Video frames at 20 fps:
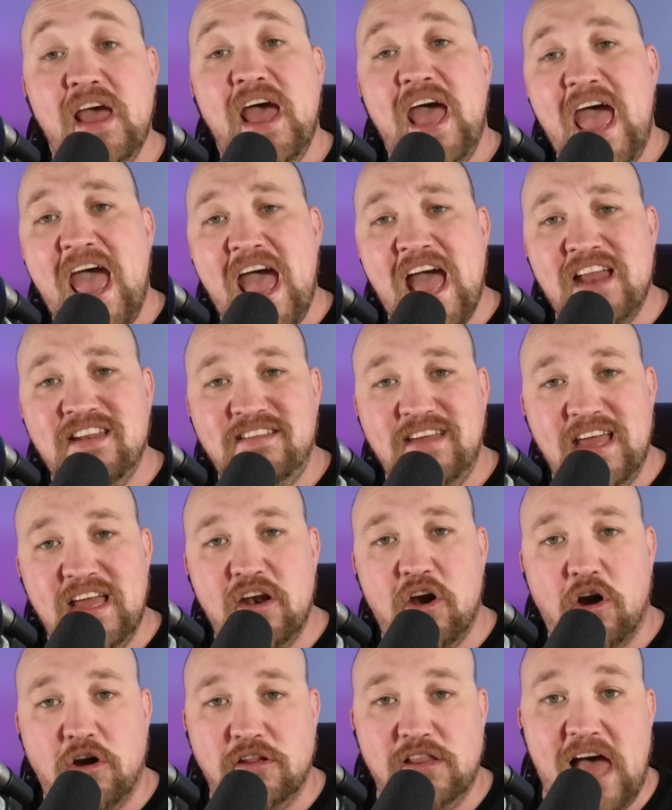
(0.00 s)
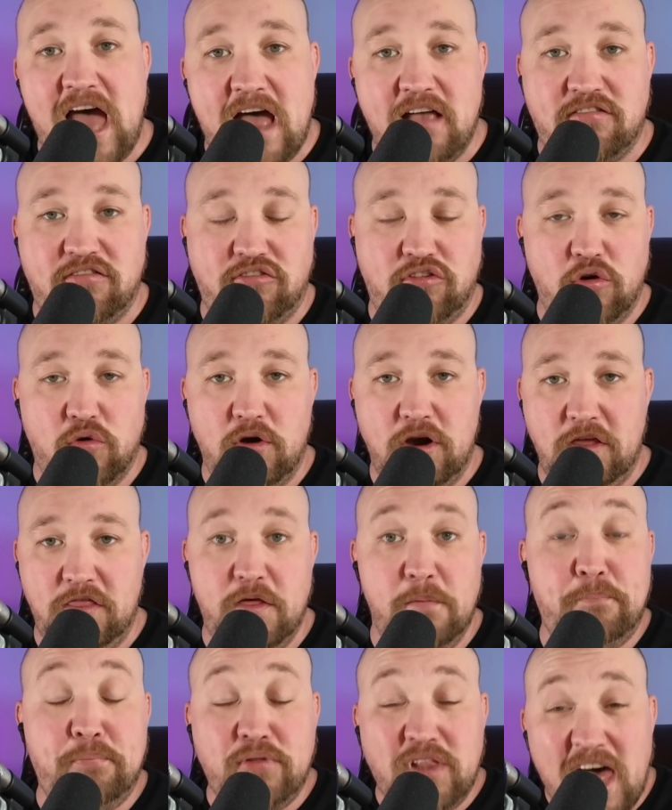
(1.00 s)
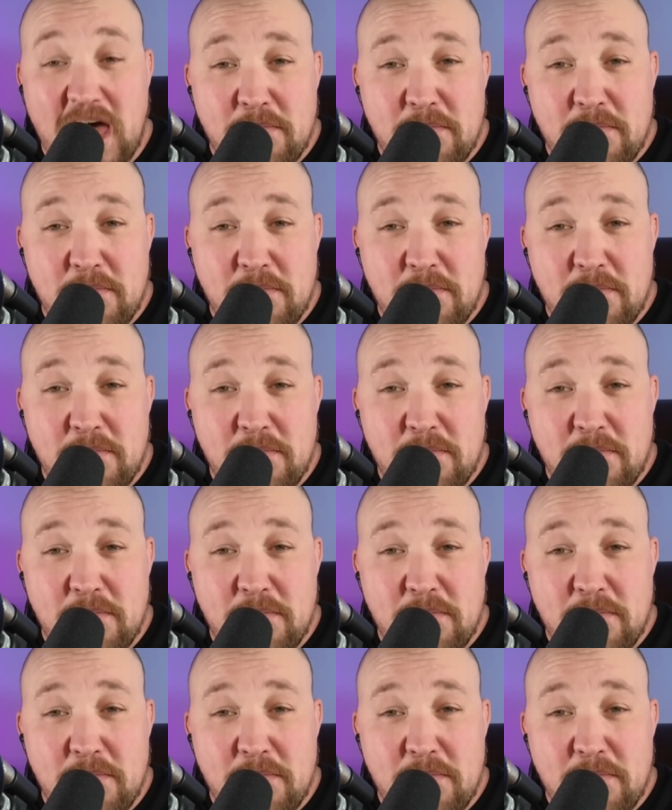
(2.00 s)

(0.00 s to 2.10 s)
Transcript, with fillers: And in our our last story, the pleb